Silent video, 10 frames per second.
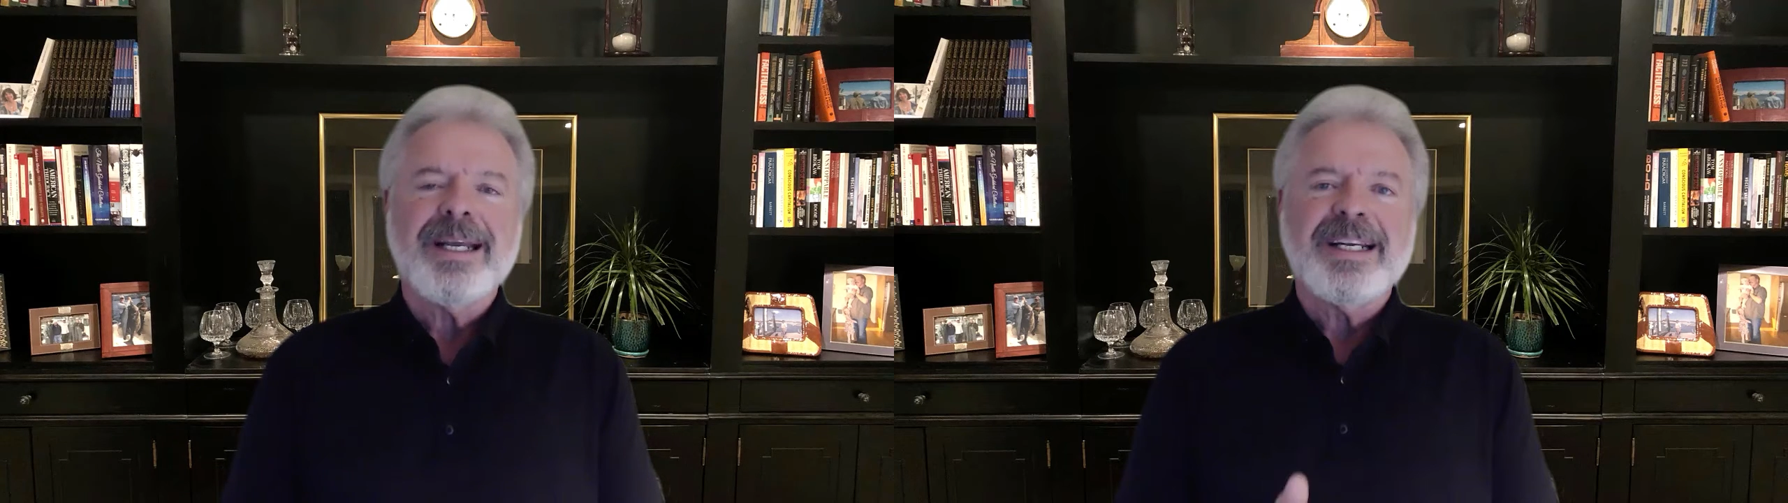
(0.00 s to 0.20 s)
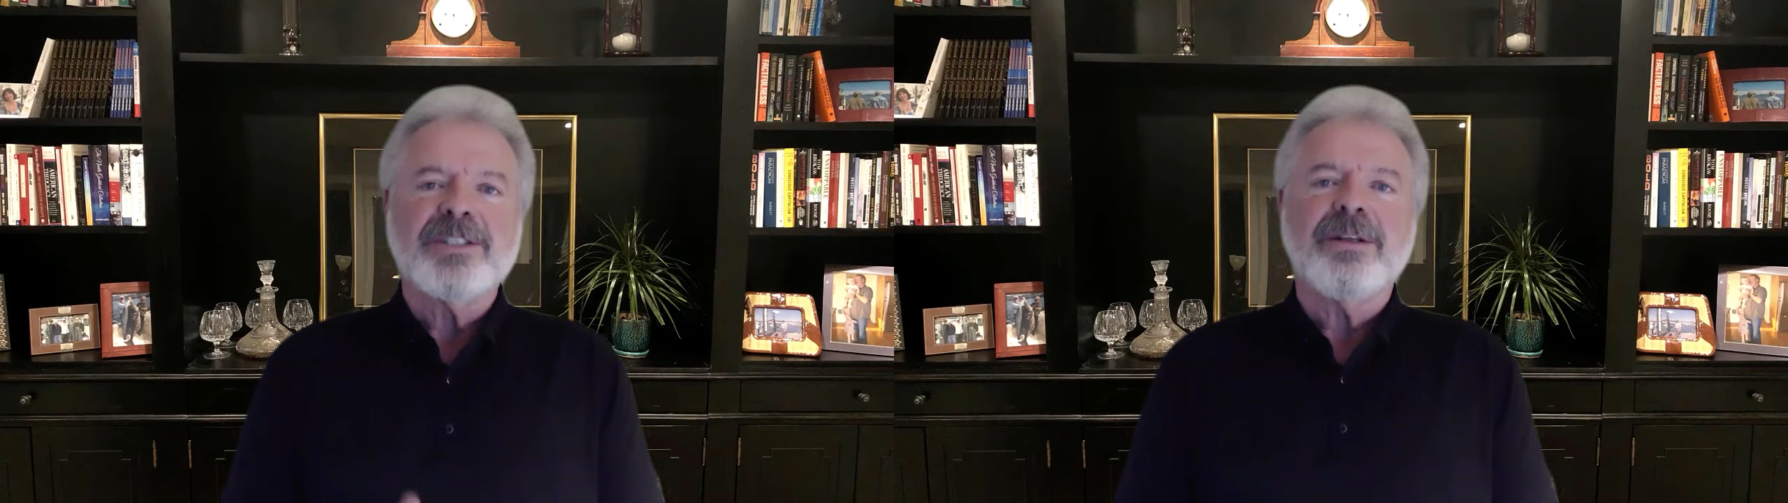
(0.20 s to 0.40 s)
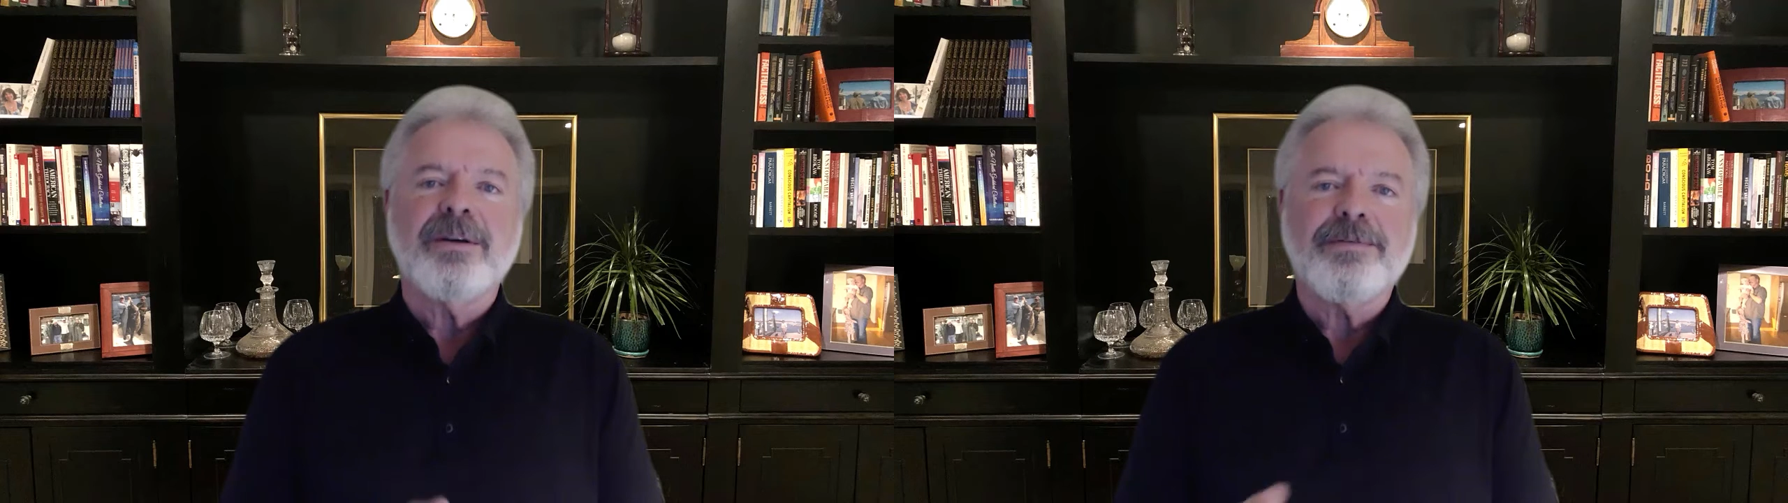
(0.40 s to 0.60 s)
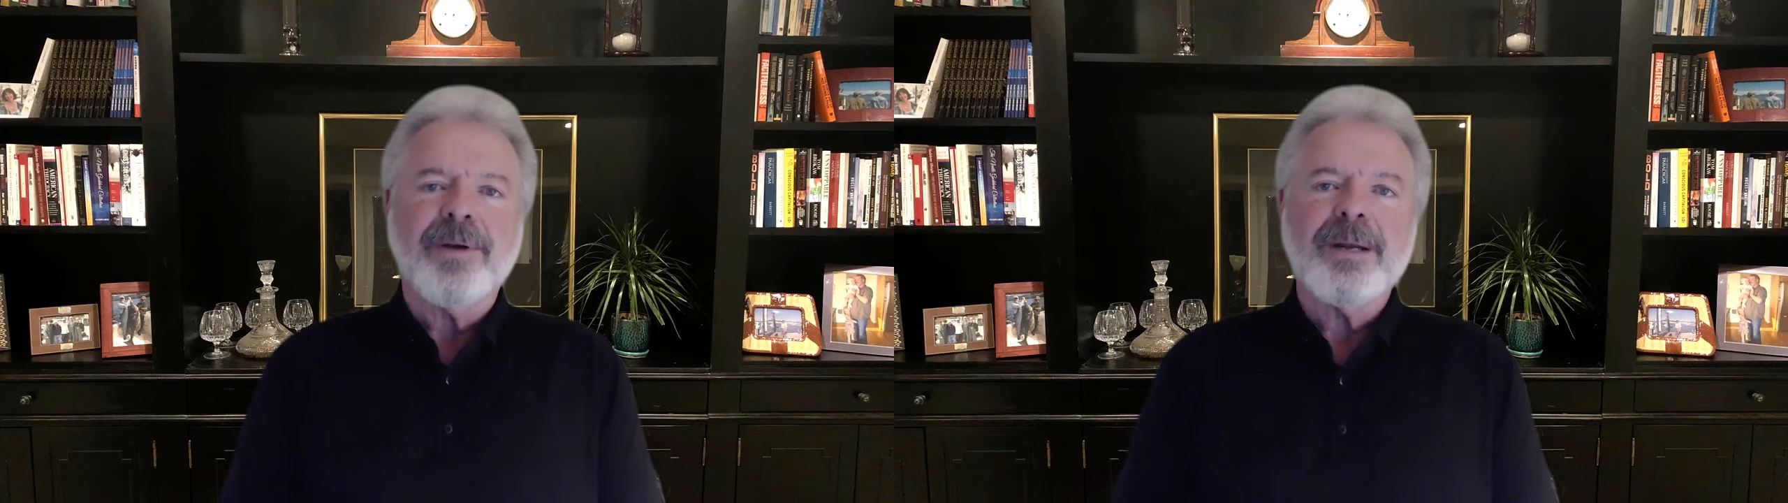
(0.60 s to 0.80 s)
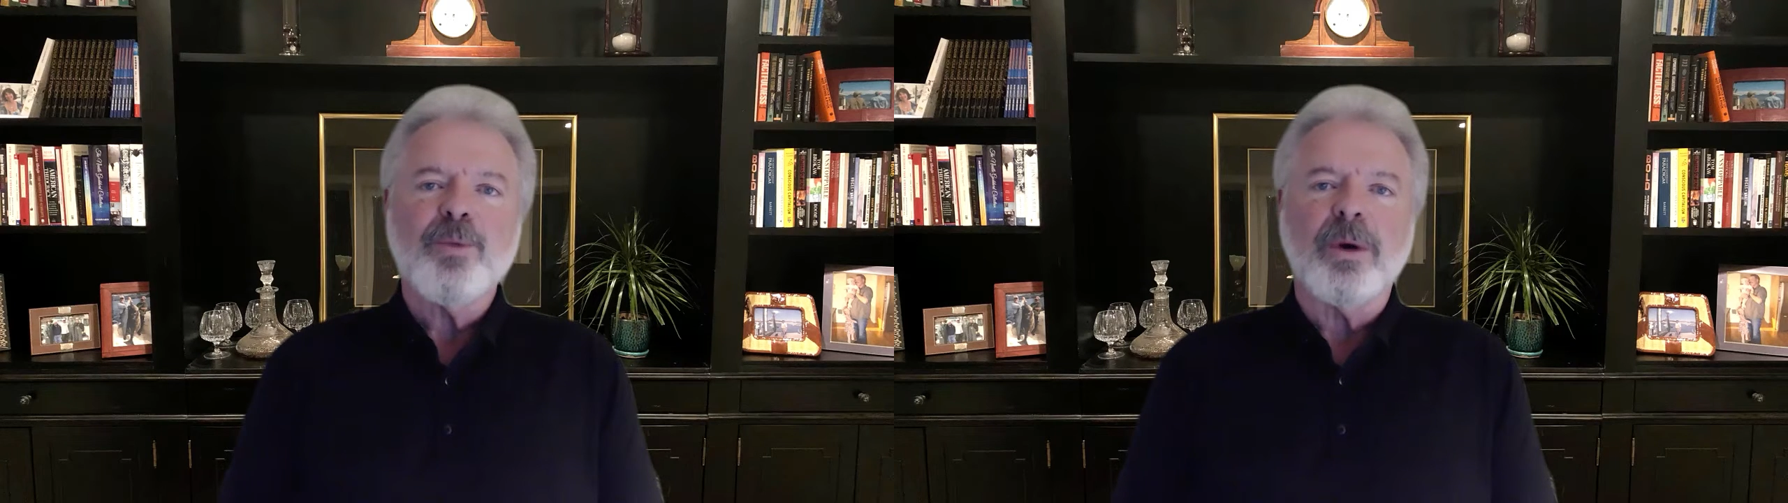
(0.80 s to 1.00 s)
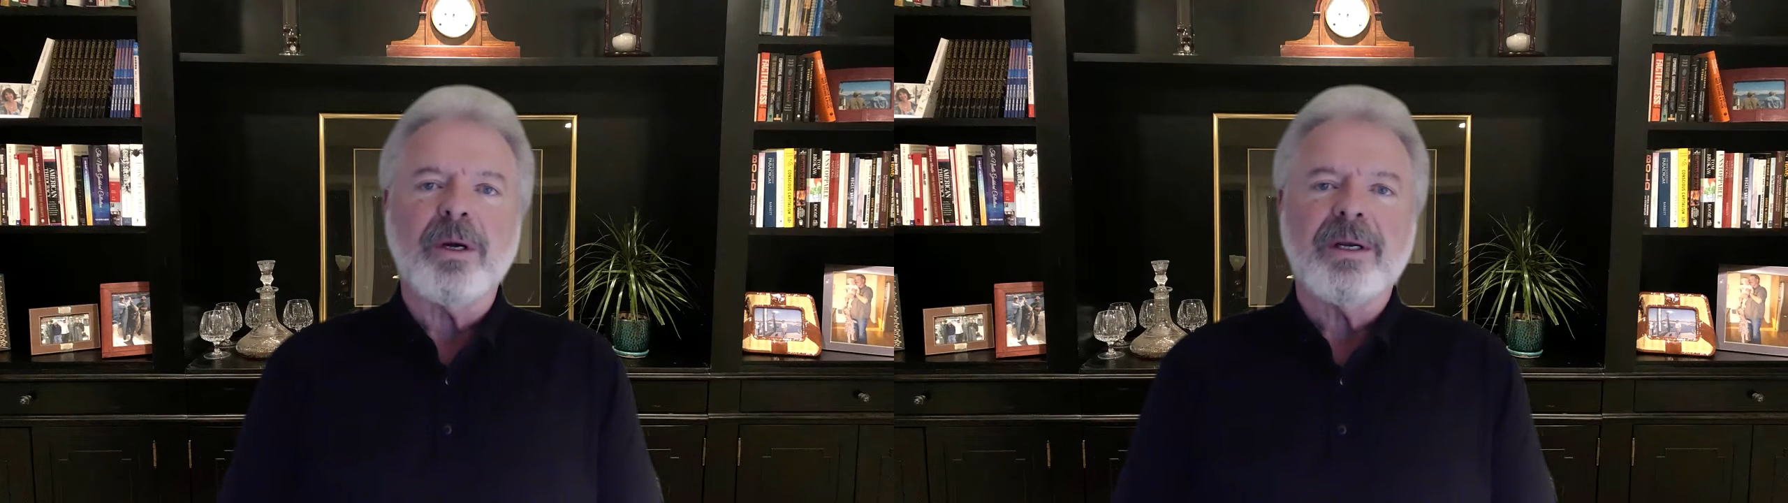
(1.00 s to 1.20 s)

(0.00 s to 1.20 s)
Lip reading: is the framework